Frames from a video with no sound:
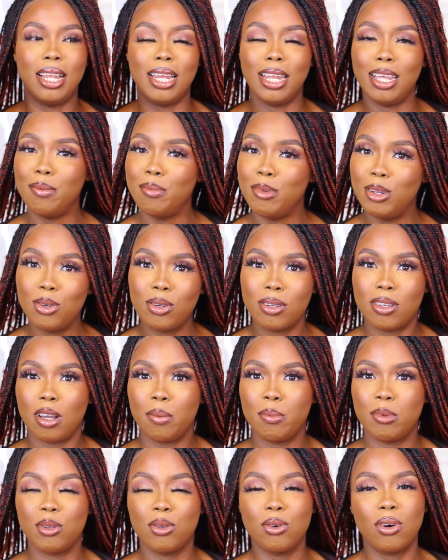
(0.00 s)
let me know
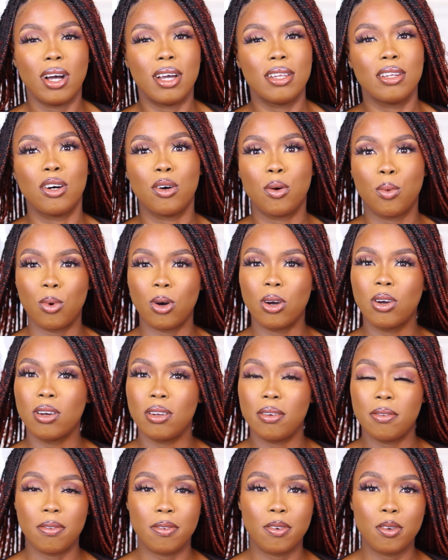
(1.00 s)
down below and I'll work
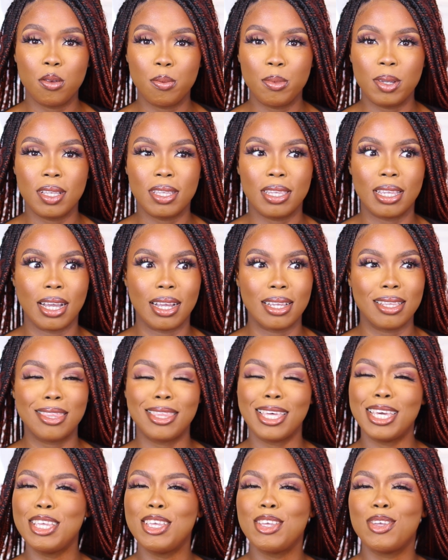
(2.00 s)
on filming
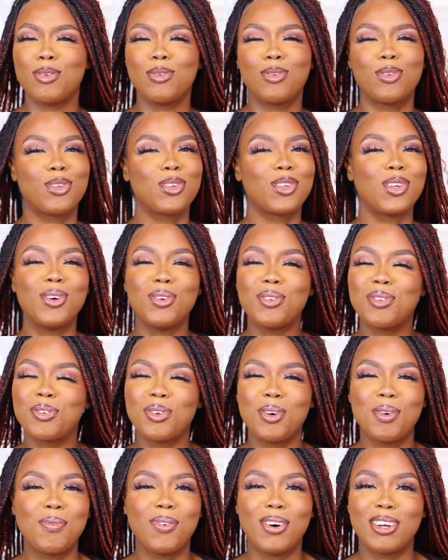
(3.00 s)
that. Thank you so
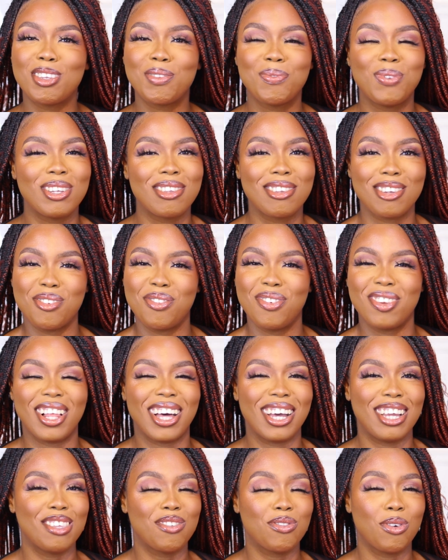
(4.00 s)
much,
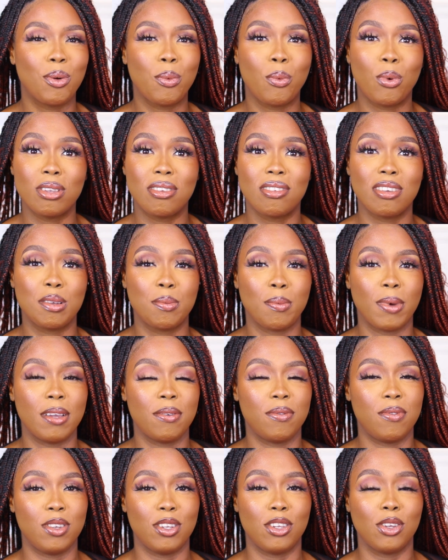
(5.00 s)
butterflies, for watching
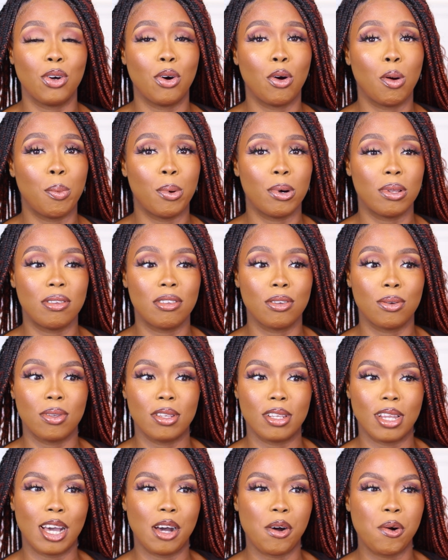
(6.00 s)
my video up until
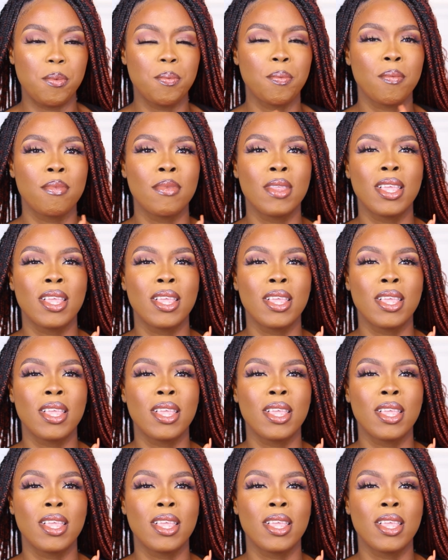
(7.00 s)
now.